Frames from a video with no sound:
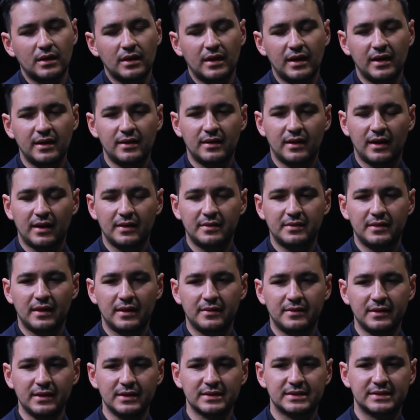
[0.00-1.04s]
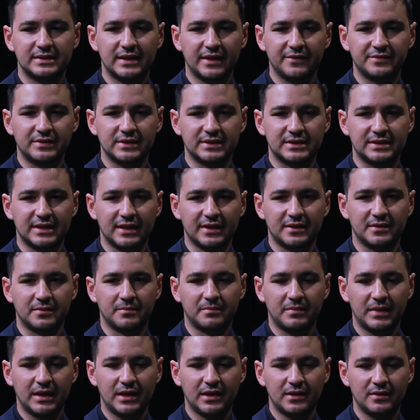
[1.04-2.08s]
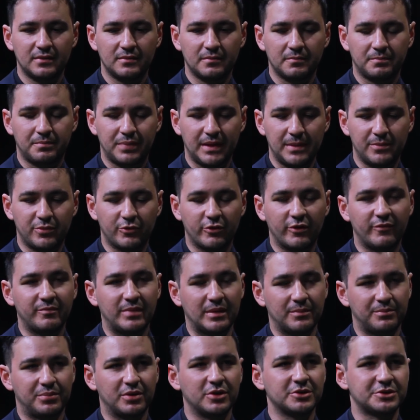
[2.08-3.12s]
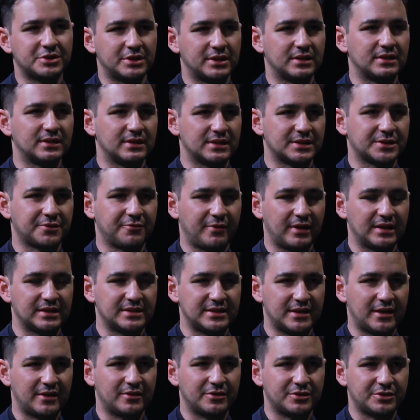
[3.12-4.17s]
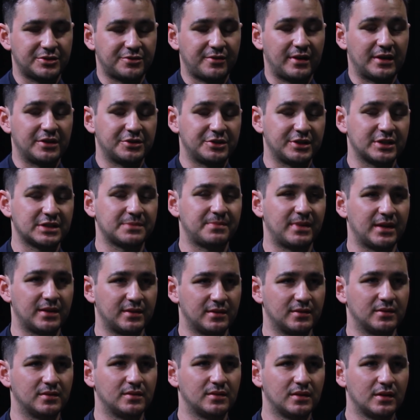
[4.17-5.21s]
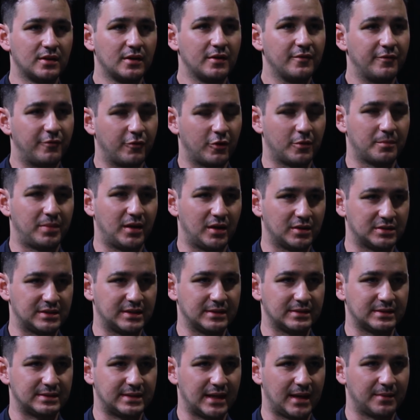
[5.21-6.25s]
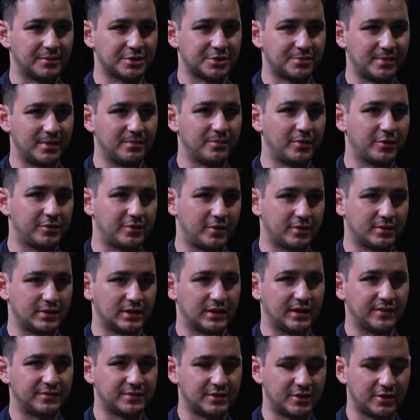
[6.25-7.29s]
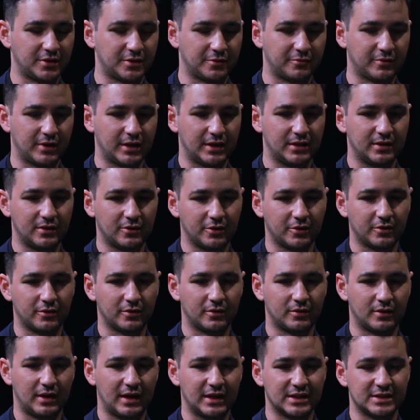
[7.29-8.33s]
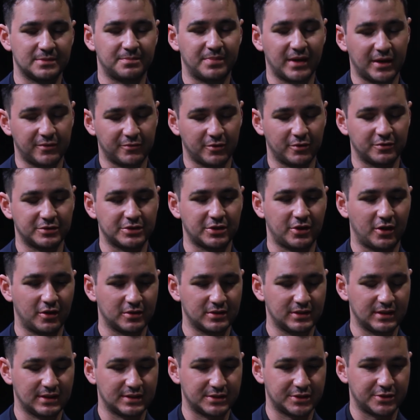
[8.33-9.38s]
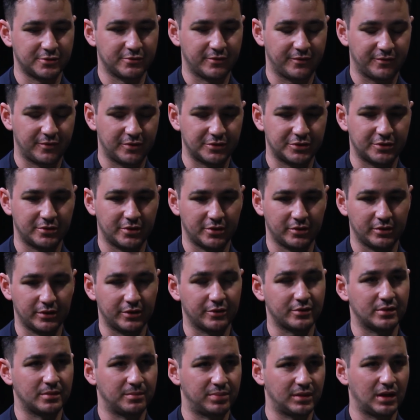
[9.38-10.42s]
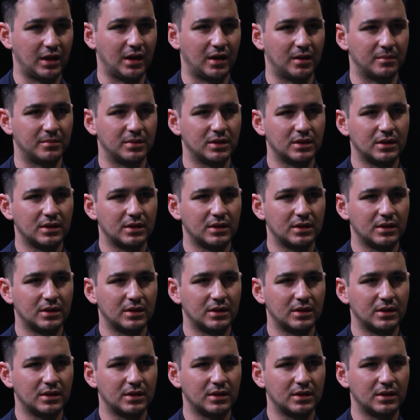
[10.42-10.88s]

And I think it's safe to say the main people who have been pushing this grand strategy has been the foreign policy establishment, both on the left and on the right, or as Ben Rhodes called it, and as you referred to it earlier, the blob.